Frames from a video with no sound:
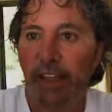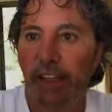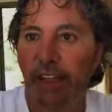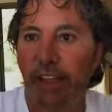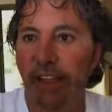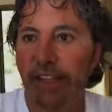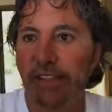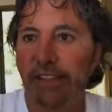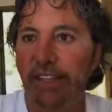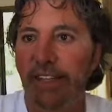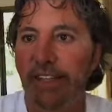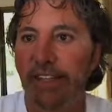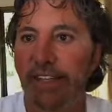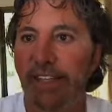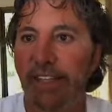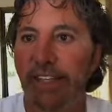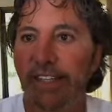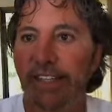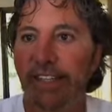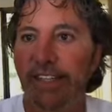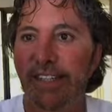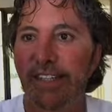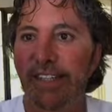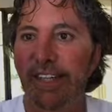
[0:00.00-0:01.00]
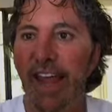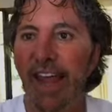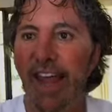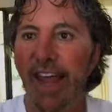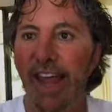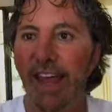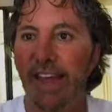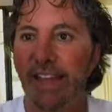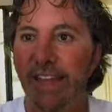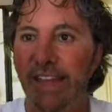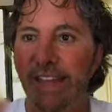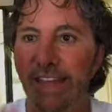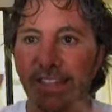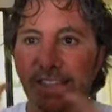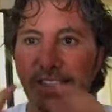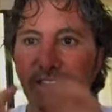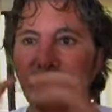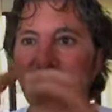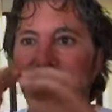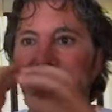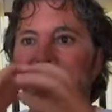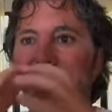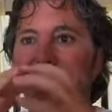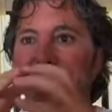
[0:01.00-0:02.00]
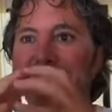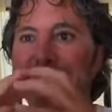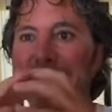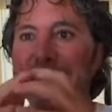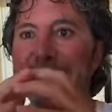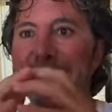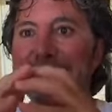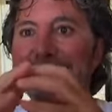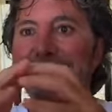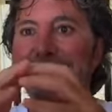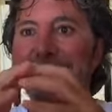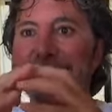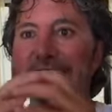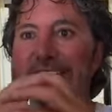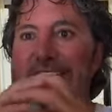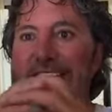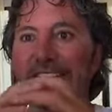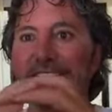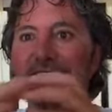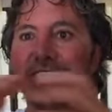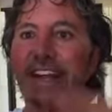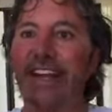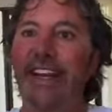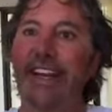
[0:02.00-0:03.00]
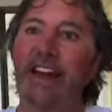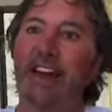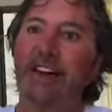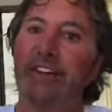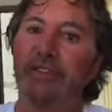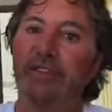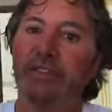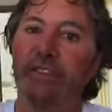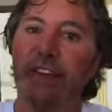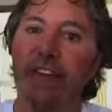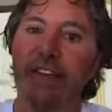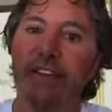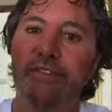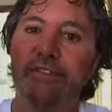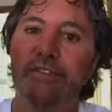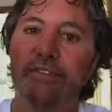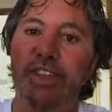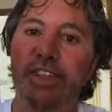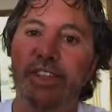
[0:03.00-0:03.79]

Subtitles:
This is the stat. This is the constant state of life